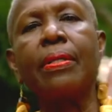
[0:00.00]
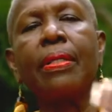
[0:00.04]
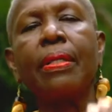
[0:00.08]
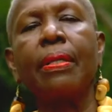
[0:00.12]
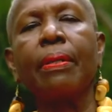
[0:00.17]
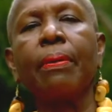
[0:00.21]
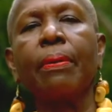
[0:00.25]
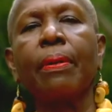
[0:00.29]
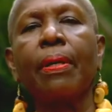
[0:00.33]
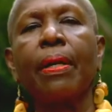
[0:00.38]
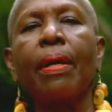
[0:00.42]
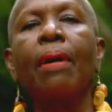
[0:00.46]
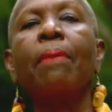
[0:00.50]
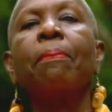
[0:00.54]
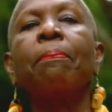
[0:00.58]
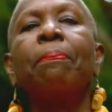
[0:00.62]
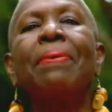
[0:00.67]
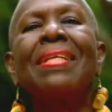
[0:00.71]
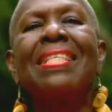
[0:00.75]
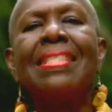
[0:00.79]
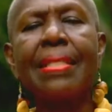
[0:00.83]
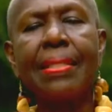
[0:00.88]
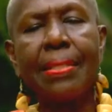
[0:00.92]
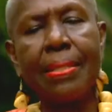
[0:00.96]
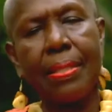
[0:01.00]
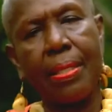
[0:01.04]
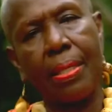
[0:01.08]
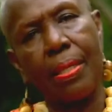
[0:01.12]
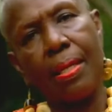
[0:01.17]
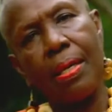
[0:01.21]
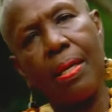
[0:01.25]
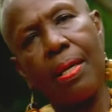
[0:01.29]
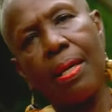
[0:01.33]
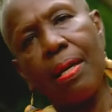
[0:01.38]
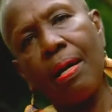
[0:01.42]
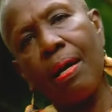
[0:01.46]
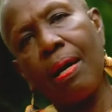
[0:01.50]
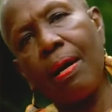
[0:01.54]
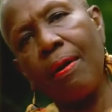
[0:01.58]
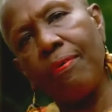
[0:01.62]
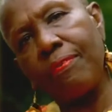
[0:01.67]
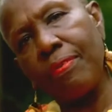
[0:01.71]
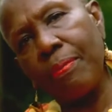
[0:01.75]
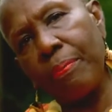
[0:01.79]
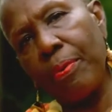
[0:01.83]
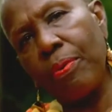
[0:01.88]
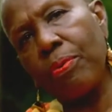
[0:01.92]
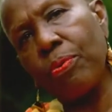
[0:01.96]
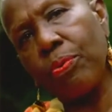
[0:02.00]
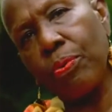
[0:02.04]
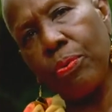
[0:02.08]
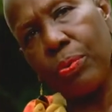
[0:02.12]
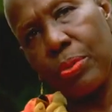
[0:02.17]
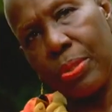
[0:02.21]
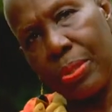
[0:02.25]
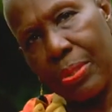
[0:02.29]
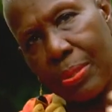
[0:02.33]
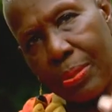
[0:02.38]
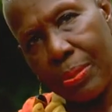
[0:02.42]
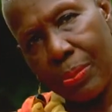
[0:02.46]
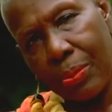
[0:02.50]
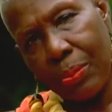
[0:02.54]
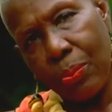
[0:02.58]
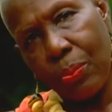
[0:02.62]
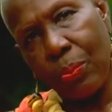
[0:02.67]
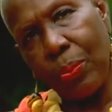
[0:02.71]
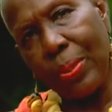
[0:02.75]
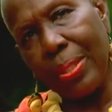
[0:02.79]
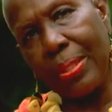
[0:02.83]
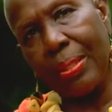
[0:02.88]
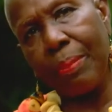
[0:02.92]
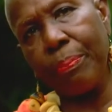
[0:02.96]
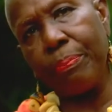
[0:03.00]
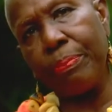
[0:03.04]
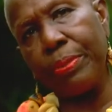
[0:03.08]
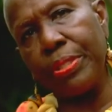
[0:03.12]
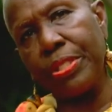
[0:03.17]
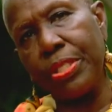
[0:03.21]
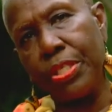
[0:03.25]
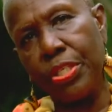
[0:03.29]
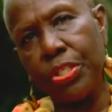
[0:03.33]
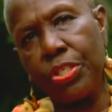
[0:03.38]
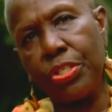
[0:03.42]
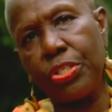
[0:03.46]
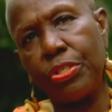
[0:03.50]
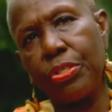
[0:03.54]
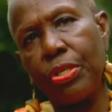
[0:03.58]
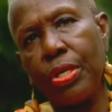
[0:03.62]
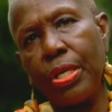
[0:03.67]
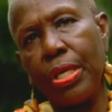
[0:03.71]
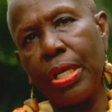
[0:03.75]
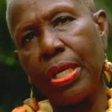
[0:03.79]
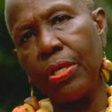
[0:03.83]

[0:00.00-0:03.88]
the complicity of the Maroons with the British